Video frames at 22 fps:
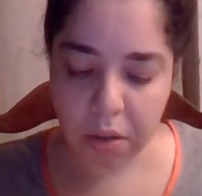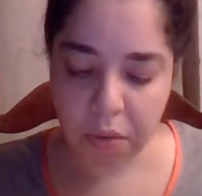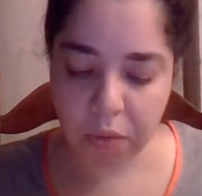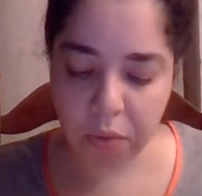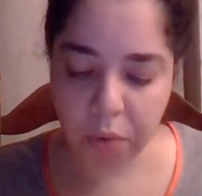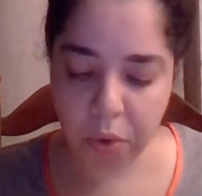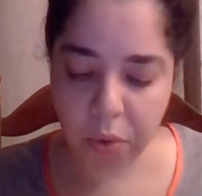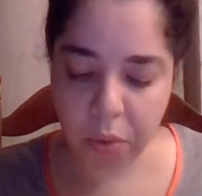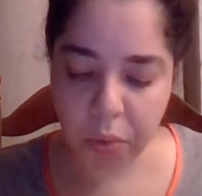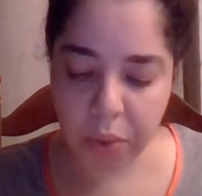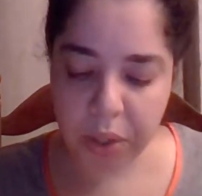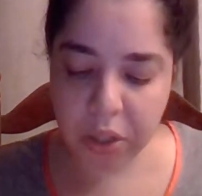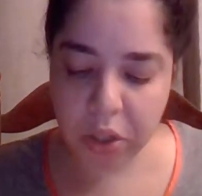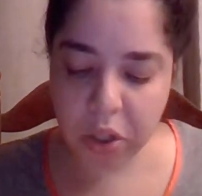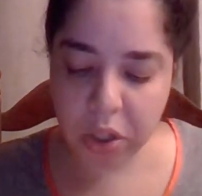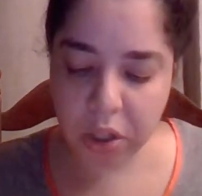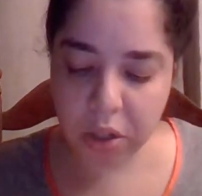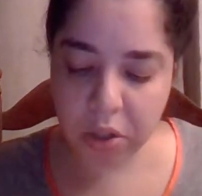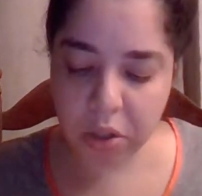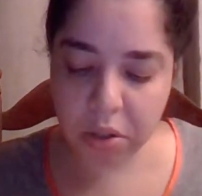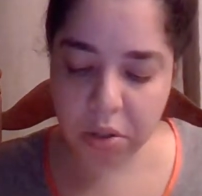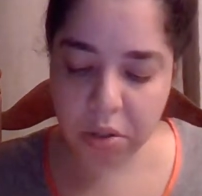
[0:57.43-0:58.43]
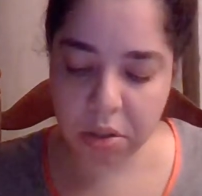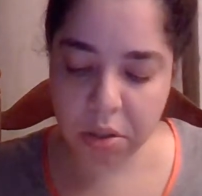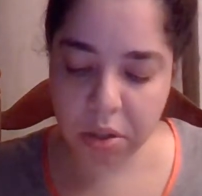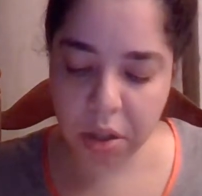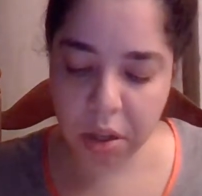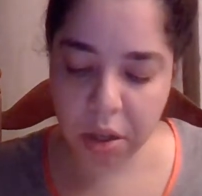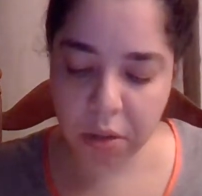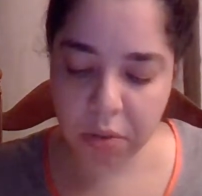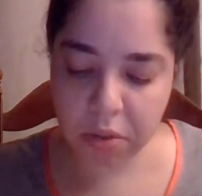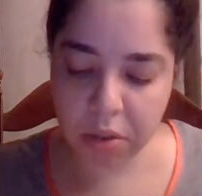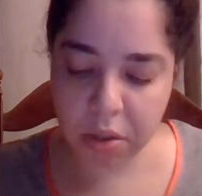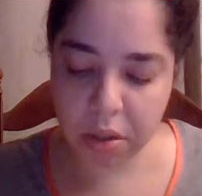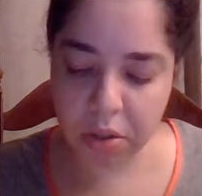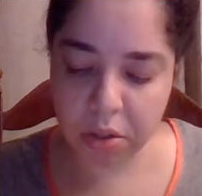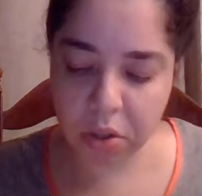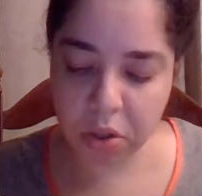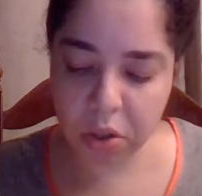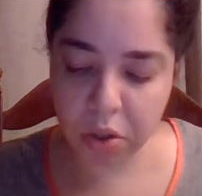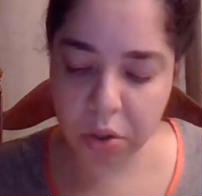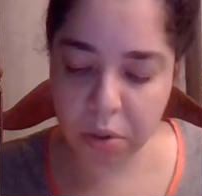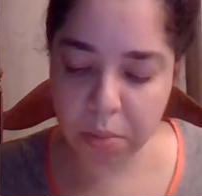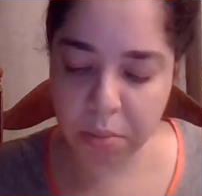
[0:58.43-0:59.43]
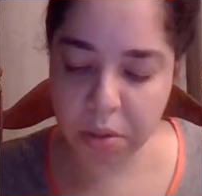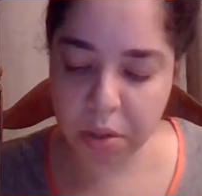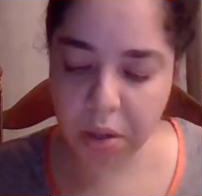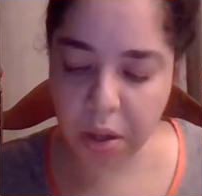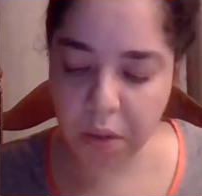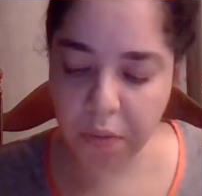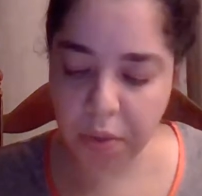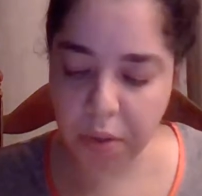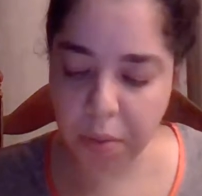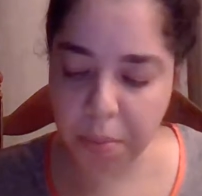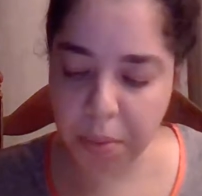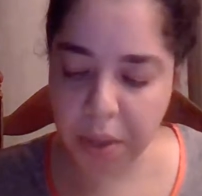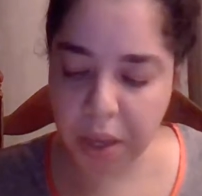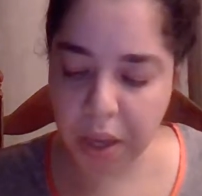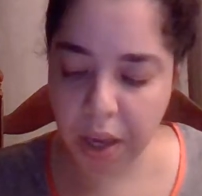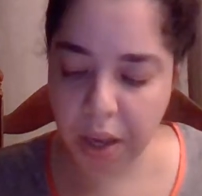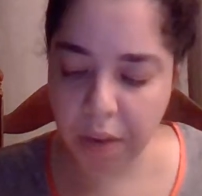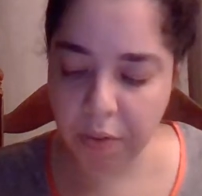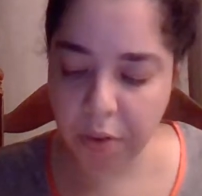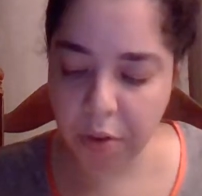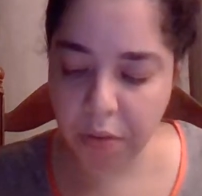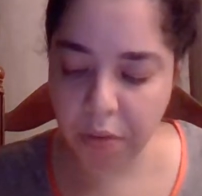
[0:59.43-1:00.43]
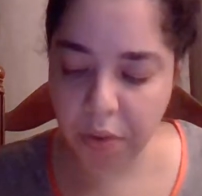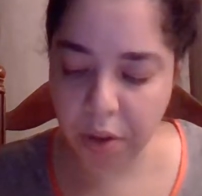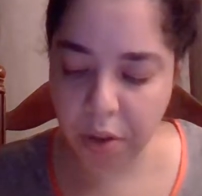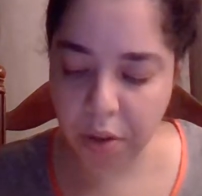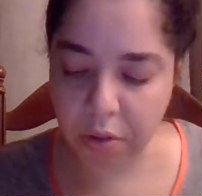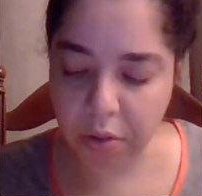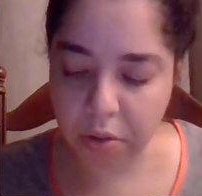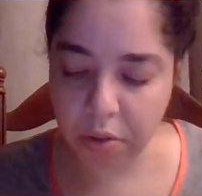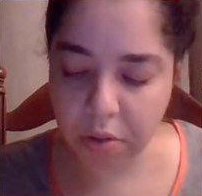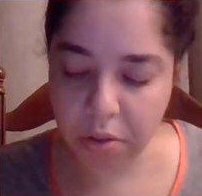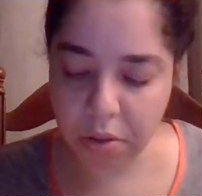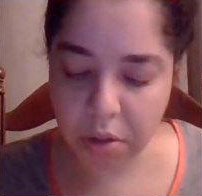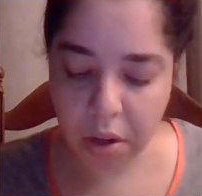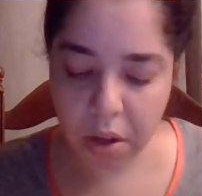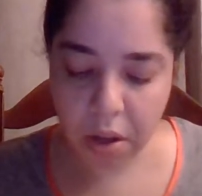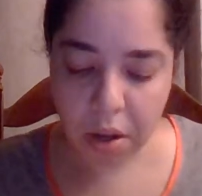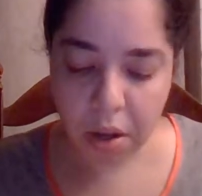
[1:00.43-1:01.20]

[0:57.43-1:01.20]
for we judge ourselves in terms of the behavior of others.